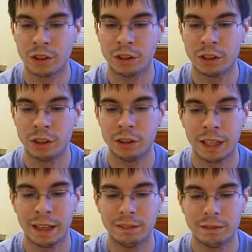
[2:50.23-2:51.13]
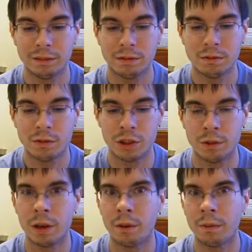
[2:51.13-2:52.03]
learn to do that?
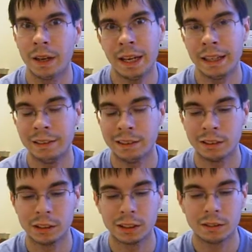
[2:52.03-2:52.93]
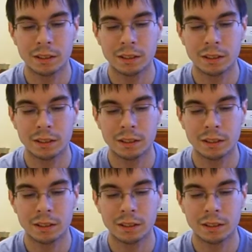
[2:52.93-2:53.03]
Judo. 8 years.